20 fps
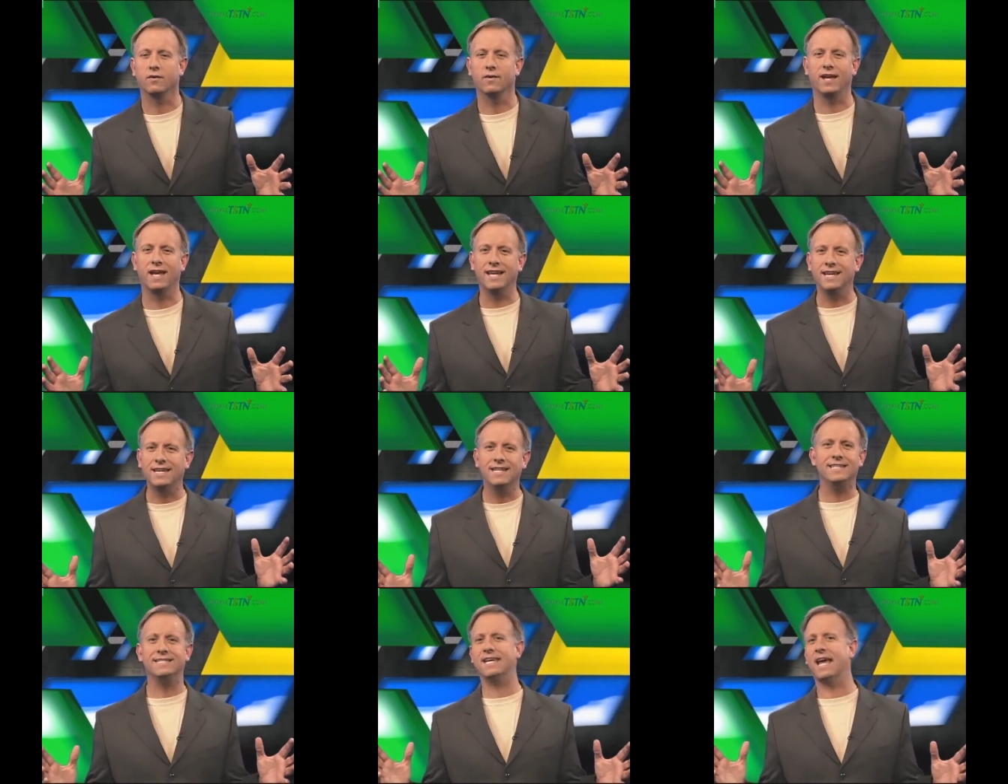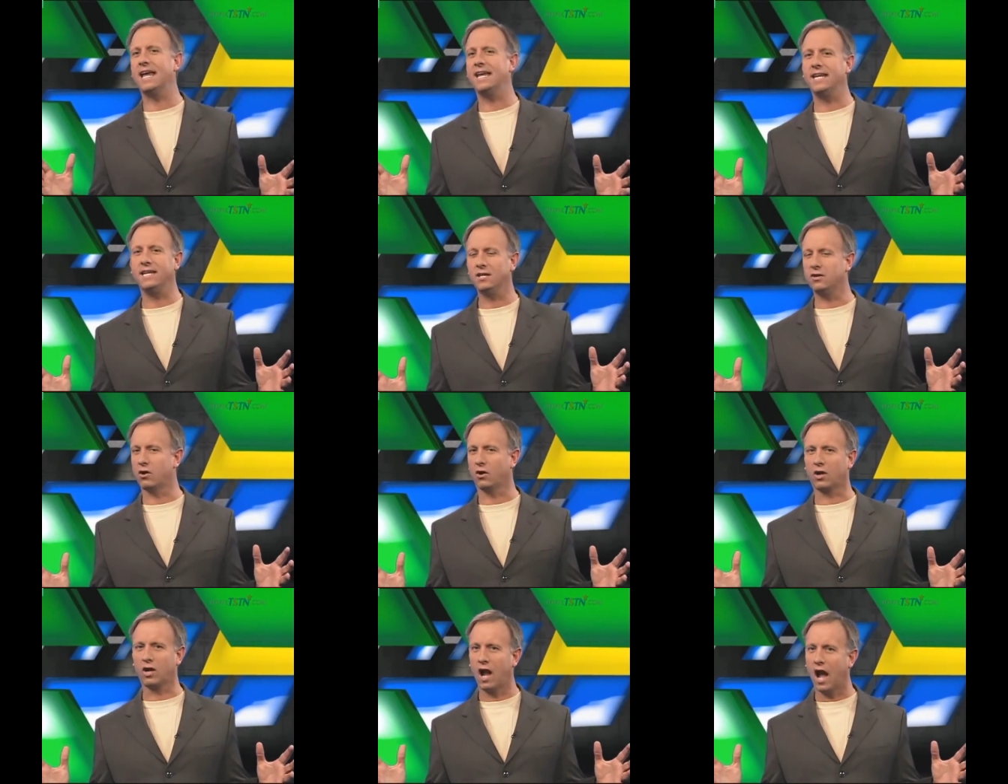You're
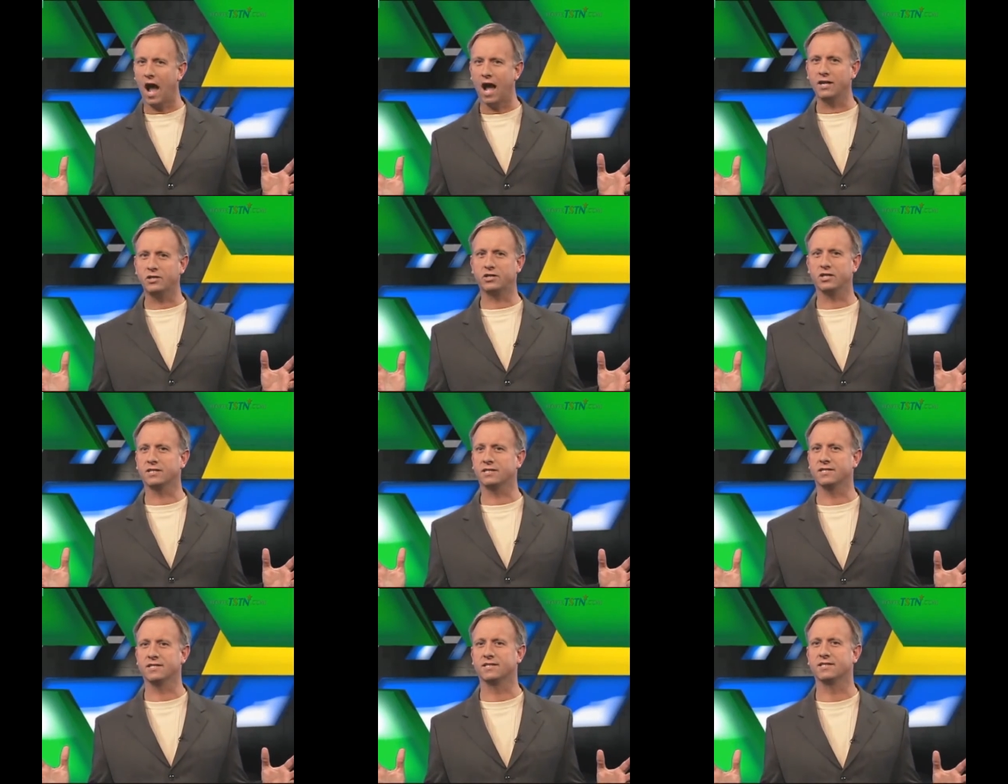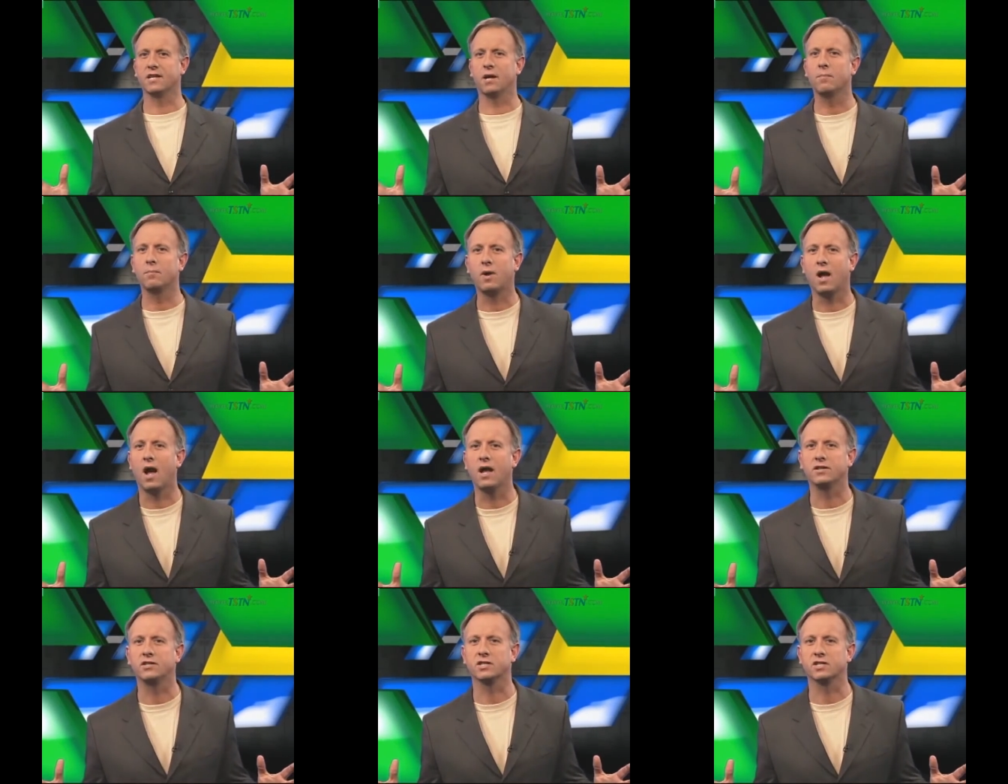inundating your conscious and
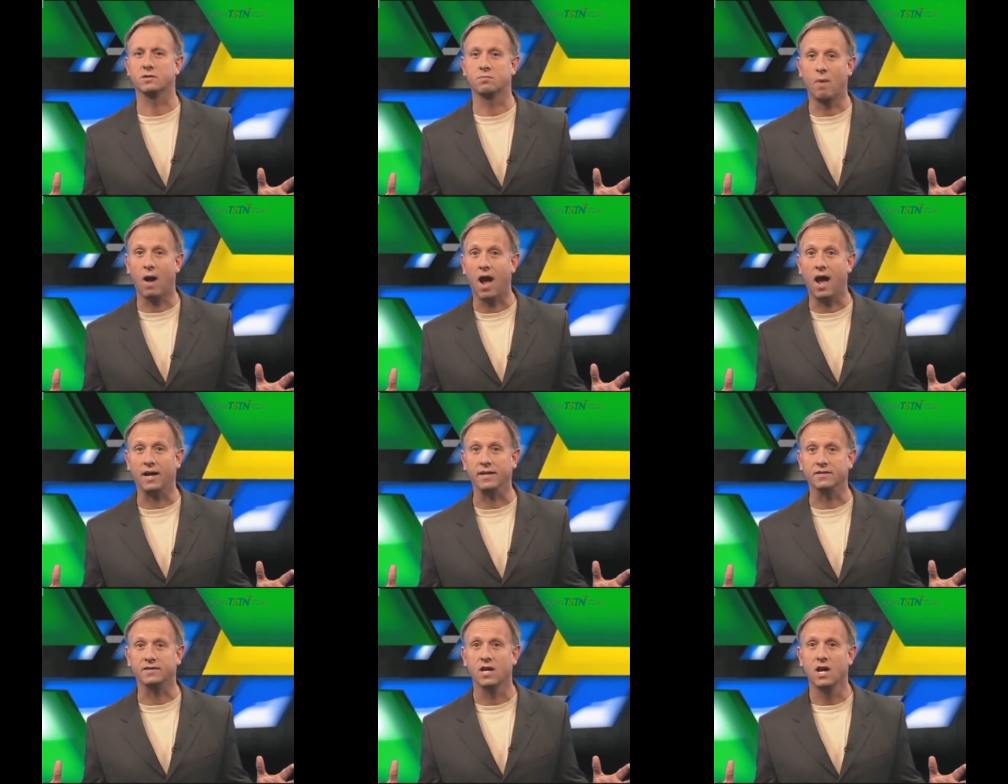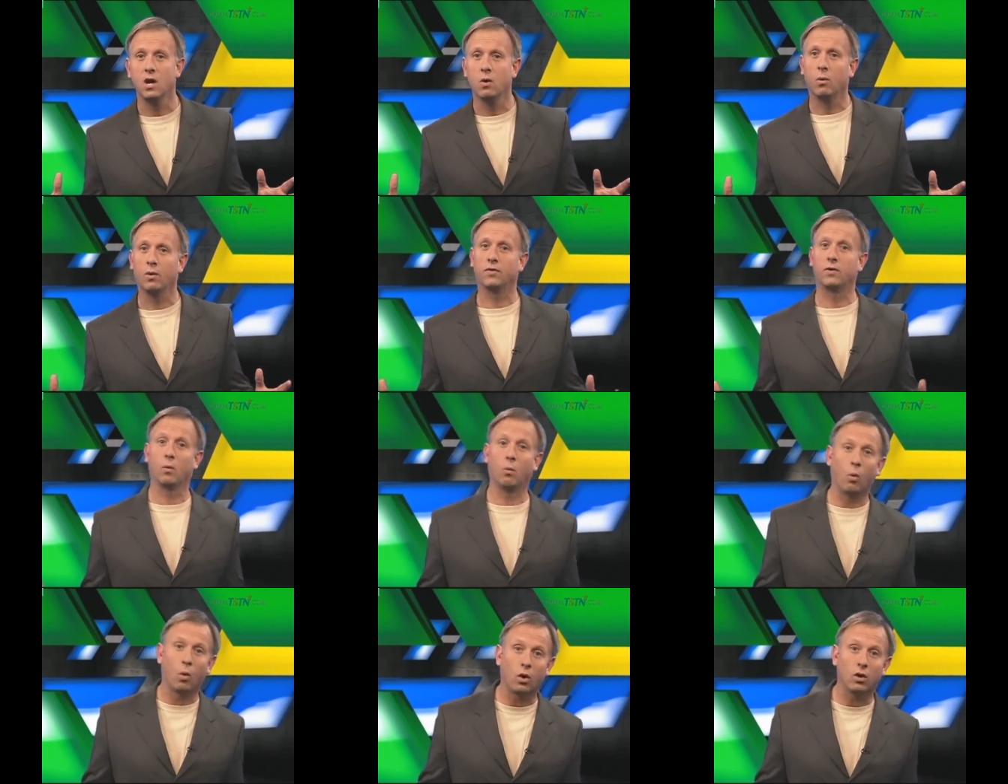subconscious minds
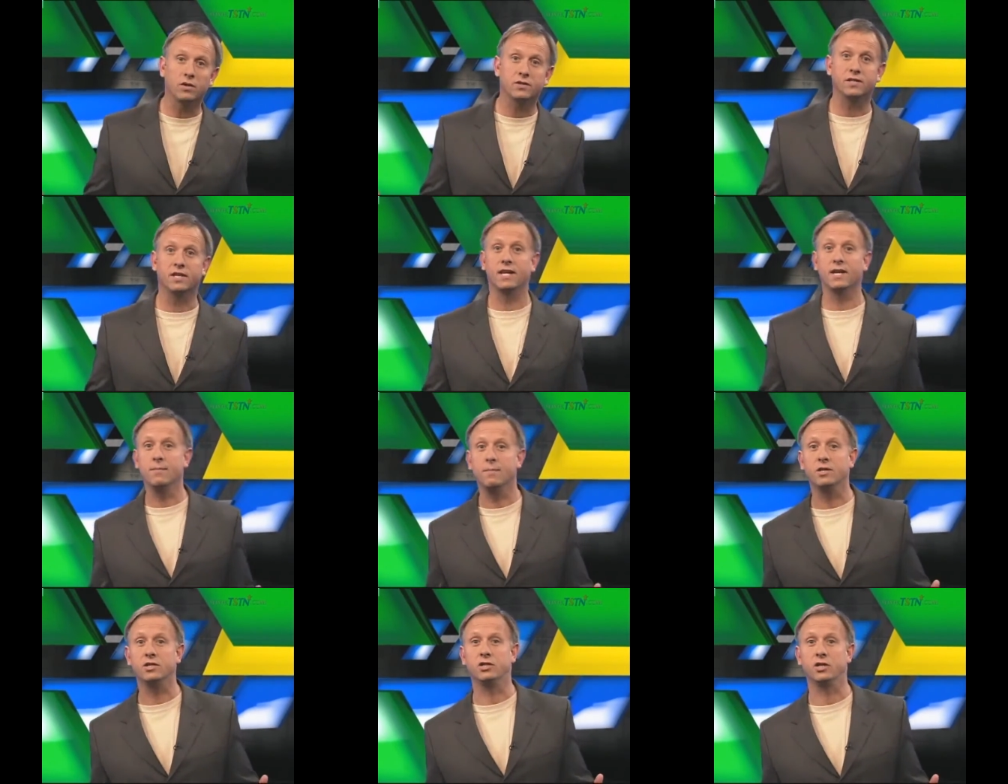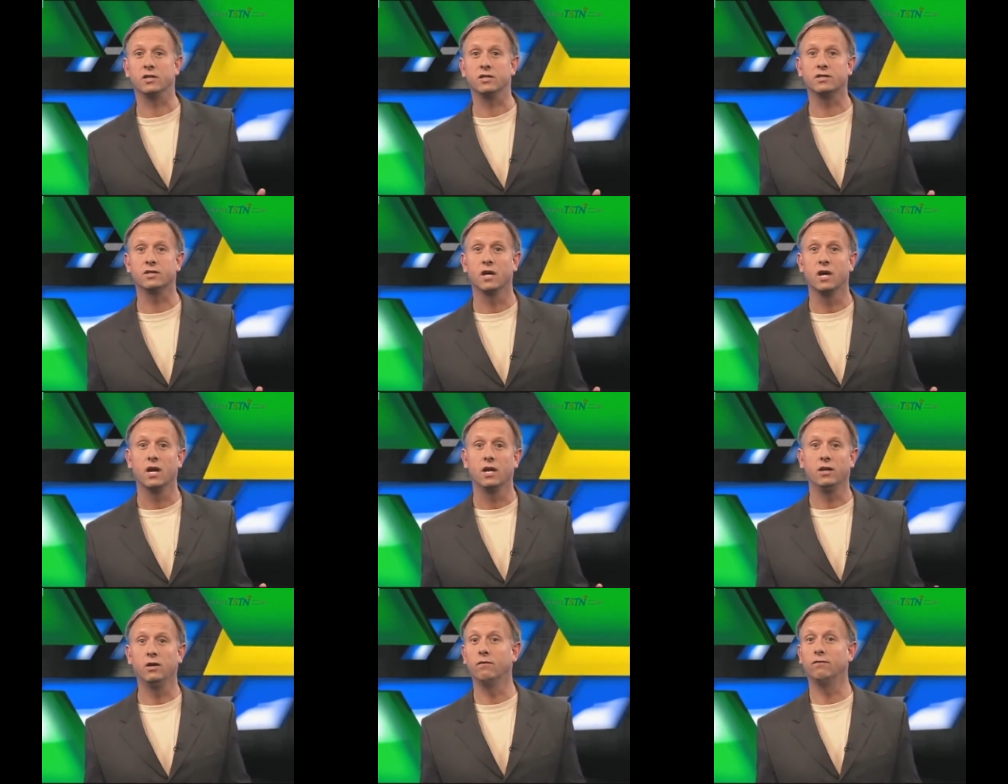with the words and
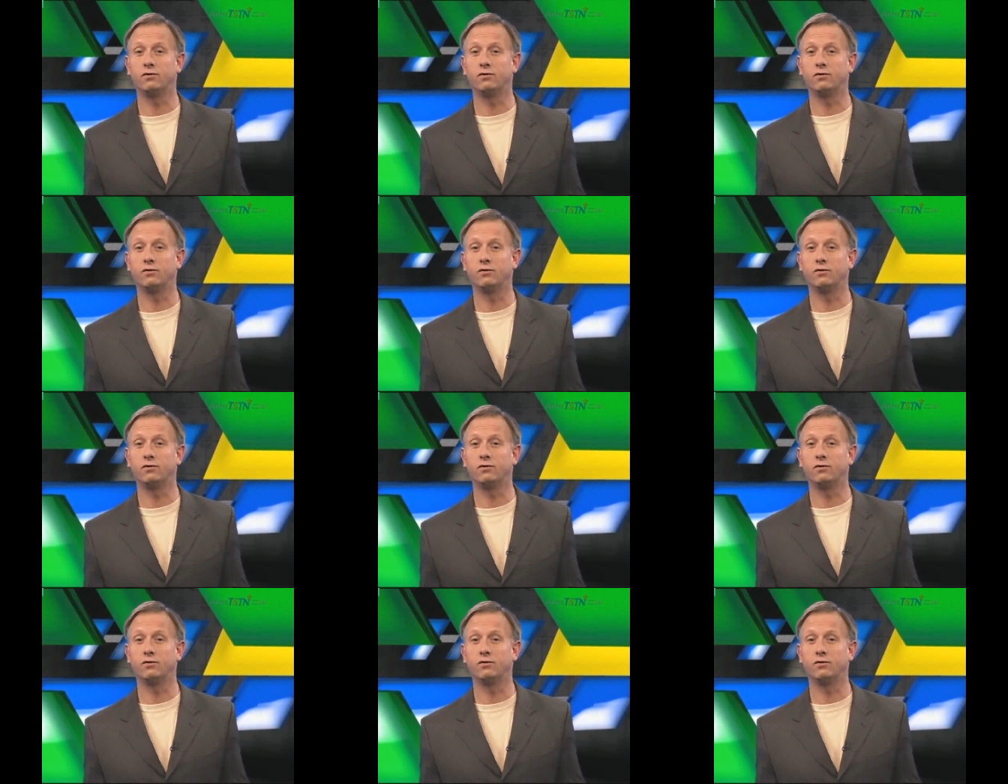images